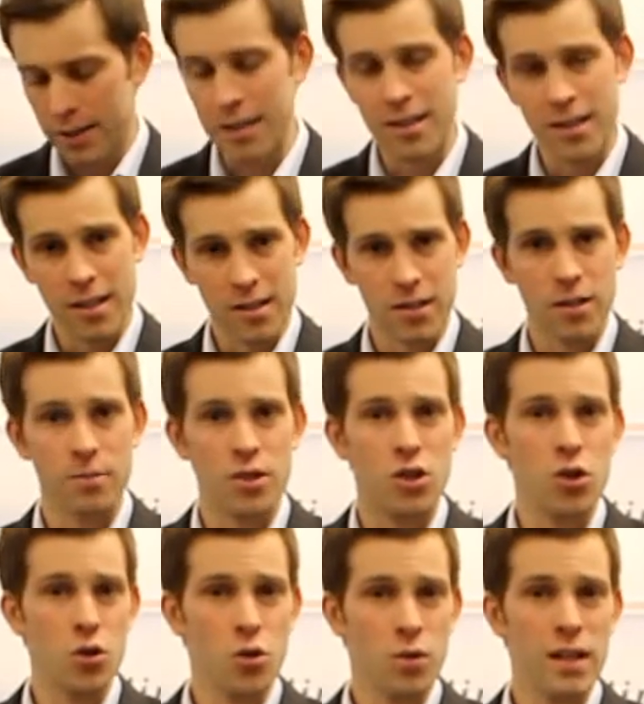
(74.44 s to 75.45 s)
These systems
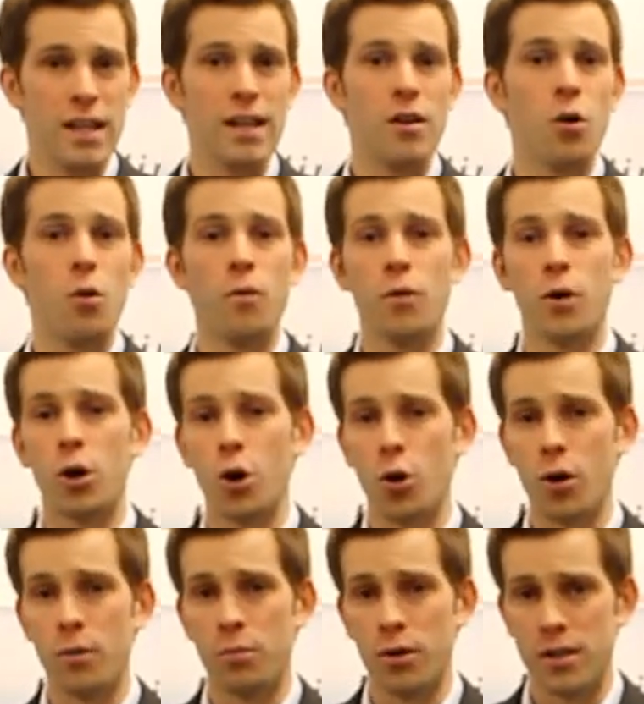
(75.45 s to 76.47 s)
do need
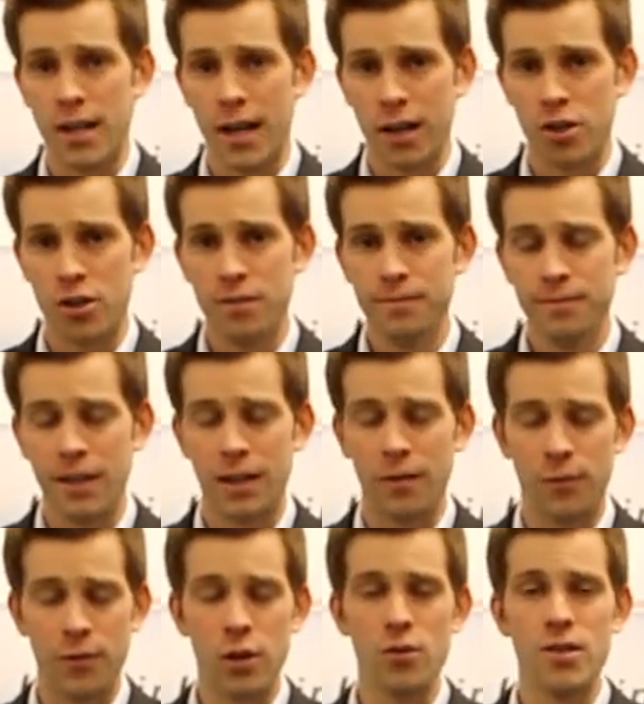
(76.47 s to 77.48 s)
overcurrent protection
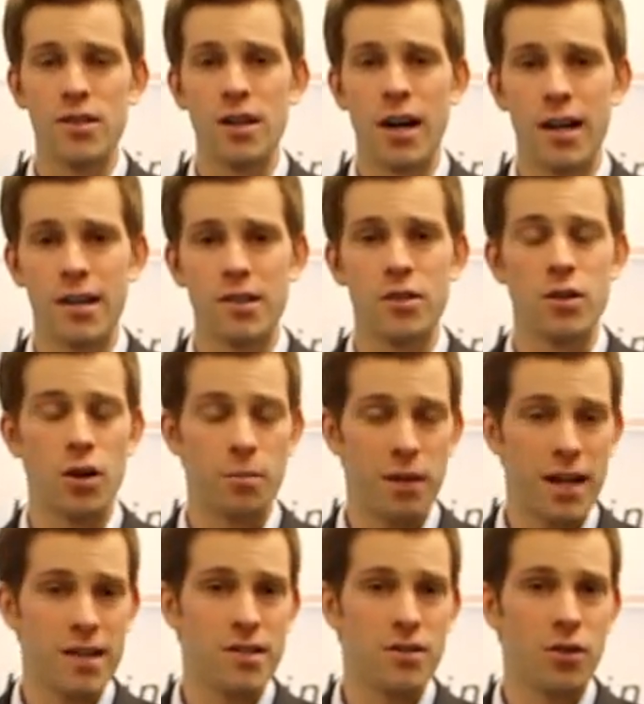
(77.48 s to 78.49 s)
and fuse sizes are
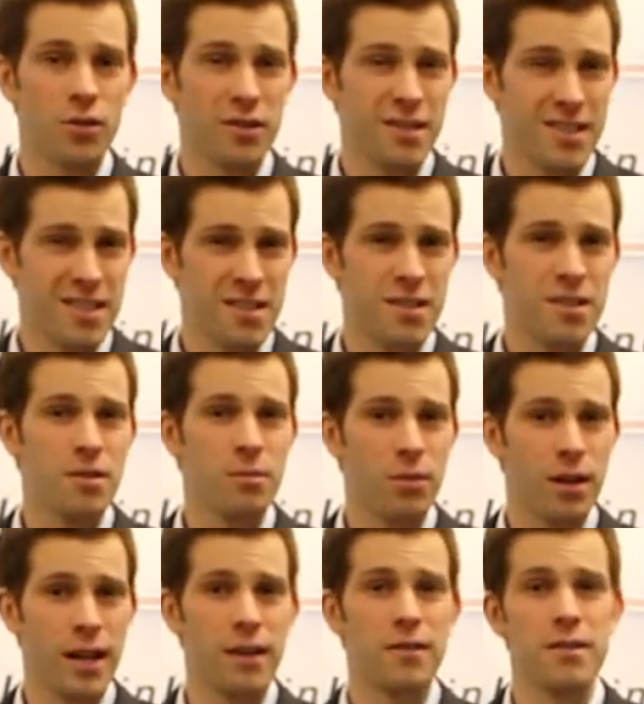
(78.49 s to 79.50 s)
based on the
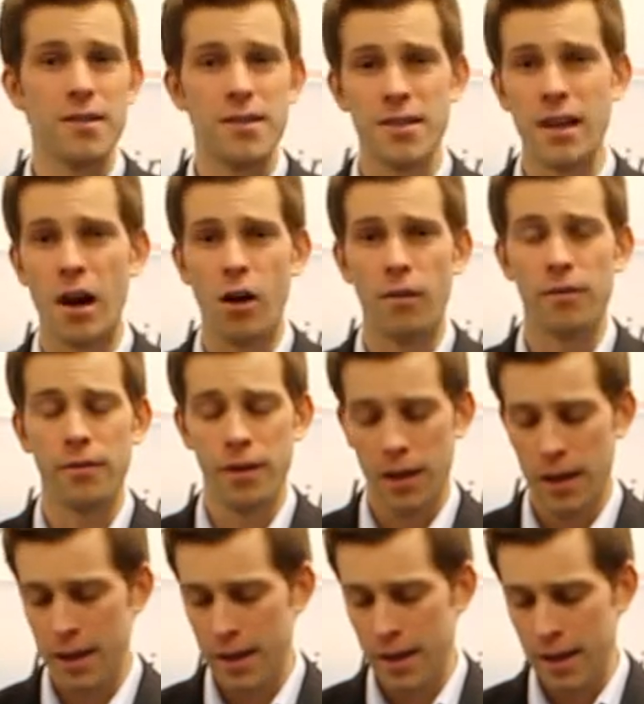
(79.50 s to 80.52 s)
system length itself.
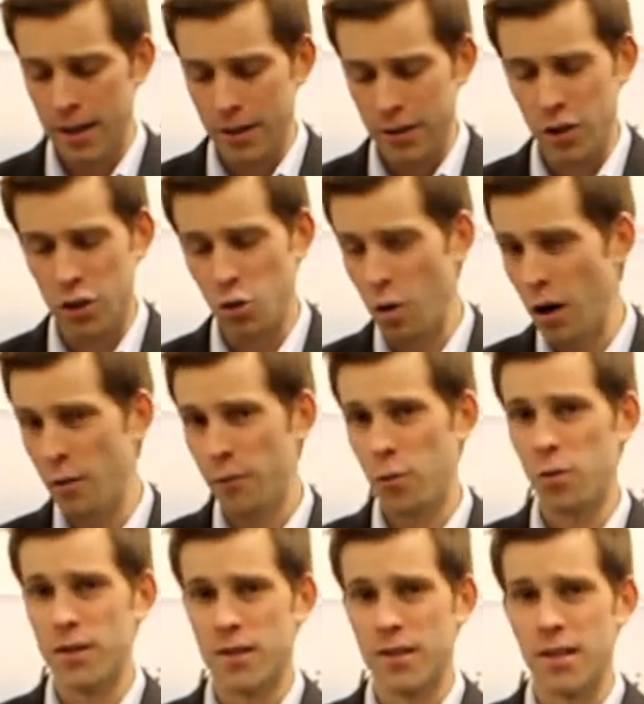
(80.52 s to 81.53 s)
The
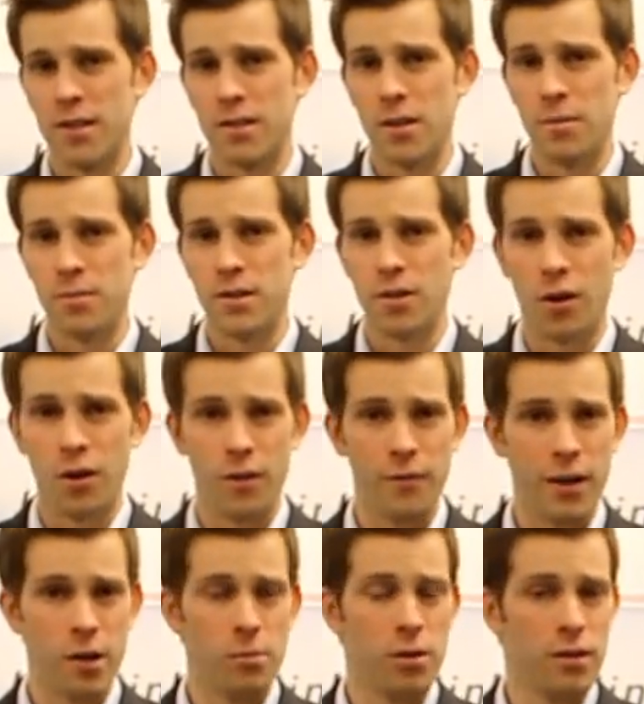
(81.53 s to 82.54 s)
12 volt systems are
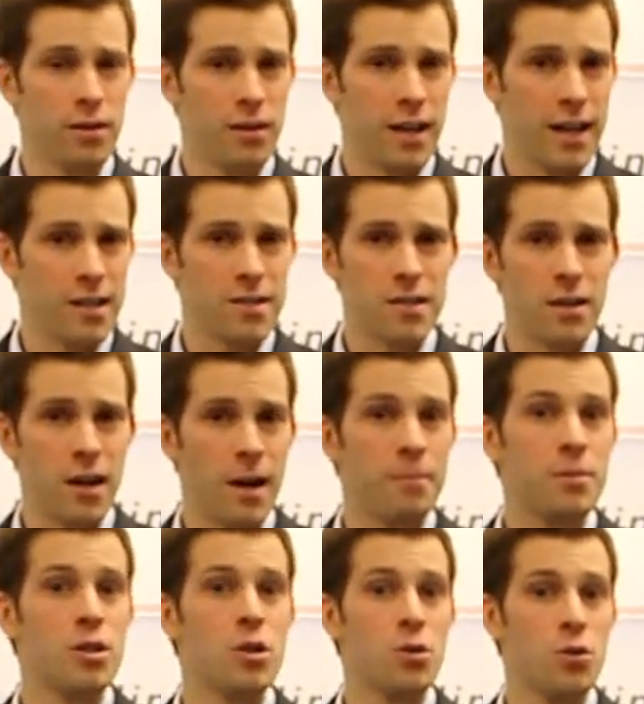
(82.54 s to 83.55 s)
available in lengths
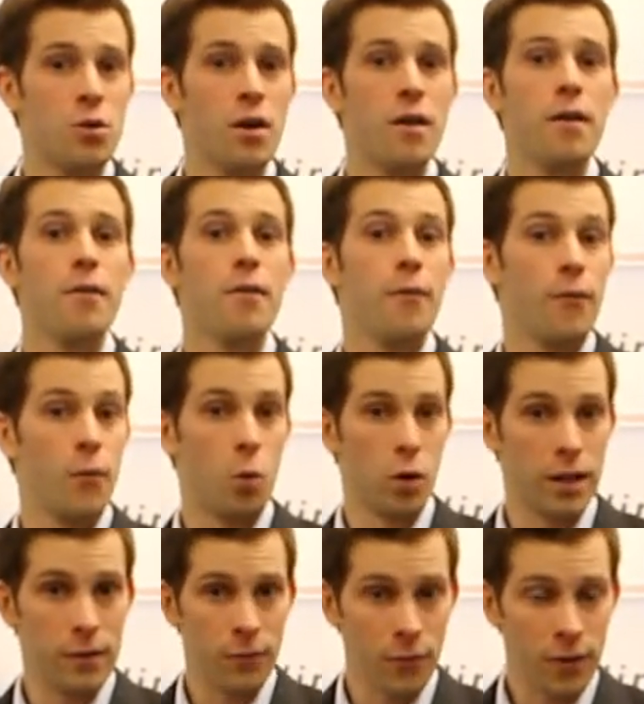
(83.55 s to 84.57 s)
up to
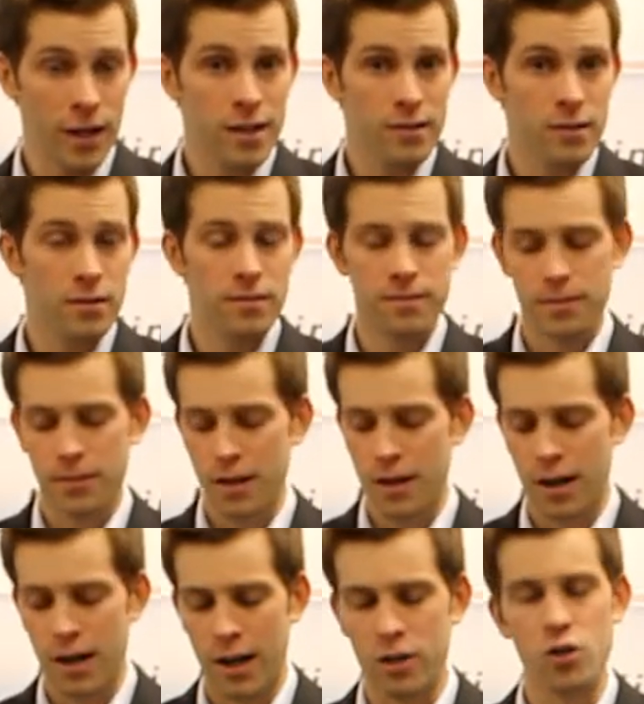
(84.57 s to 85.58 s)
40 feet.
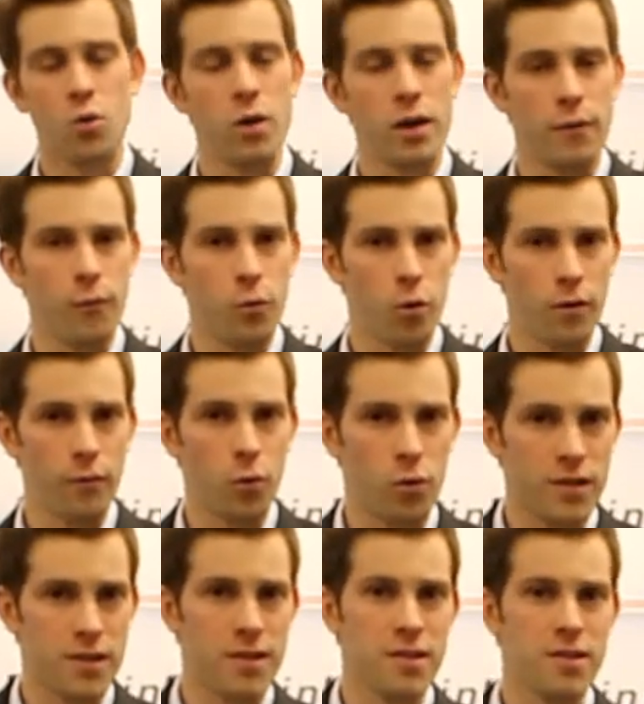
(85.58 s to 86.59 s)
Uh, 24
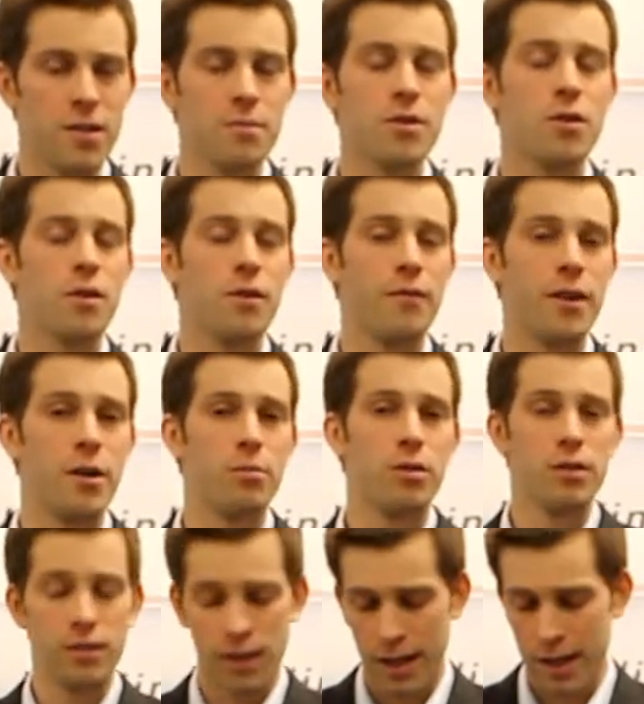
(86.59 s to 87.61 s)
volt systems are
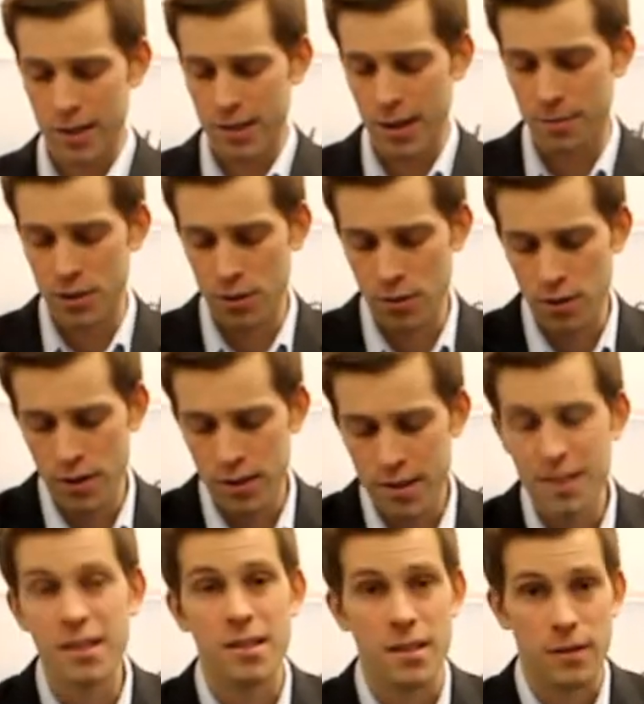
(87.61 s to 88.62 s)
available in lengths up to
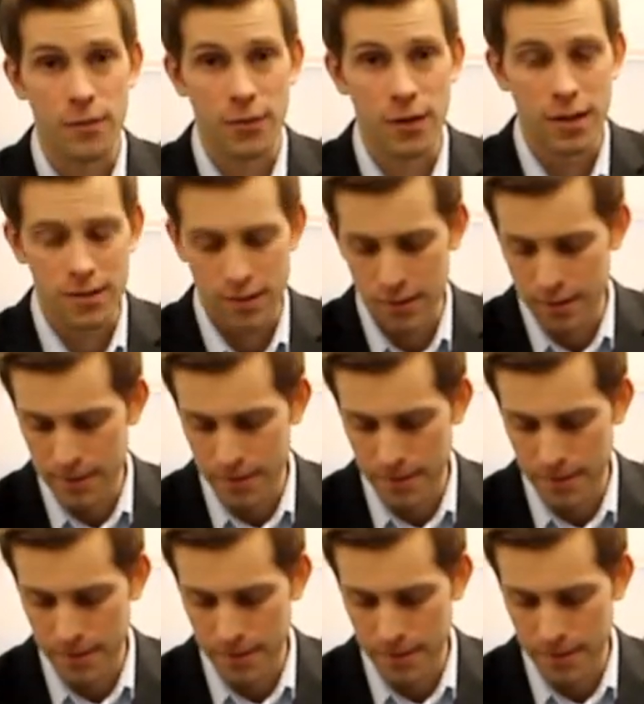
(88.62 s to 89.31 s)
60 feet.